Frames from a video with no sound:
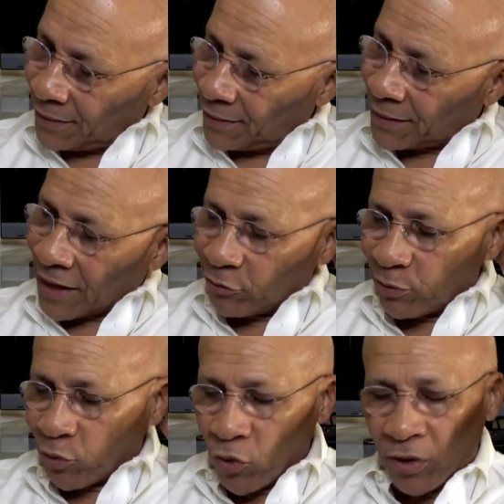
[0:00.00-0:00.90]
that
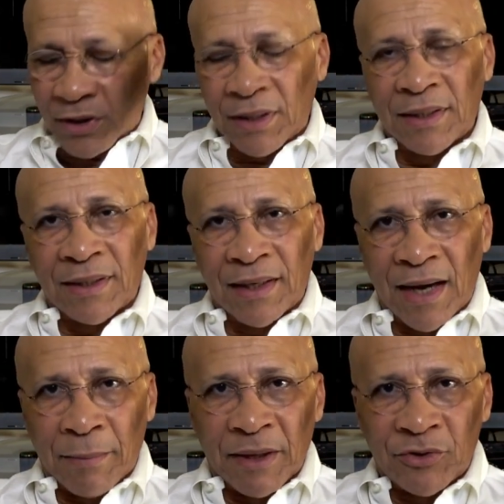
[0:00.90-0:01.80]
report
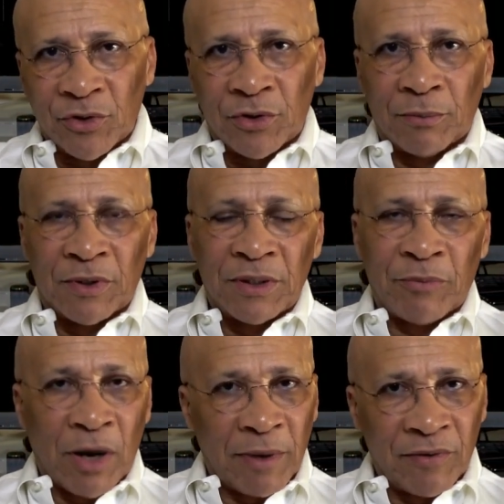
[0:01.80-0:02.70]
I mentioned on Monday,
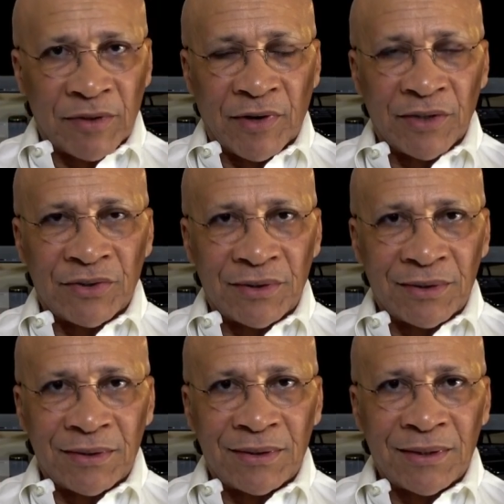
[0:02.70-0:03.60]
primary
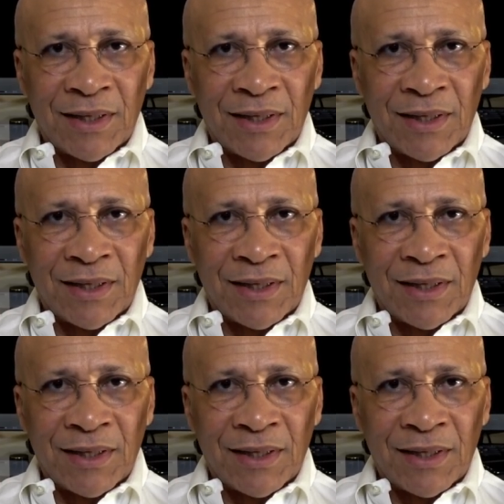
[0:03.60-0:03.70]
directions.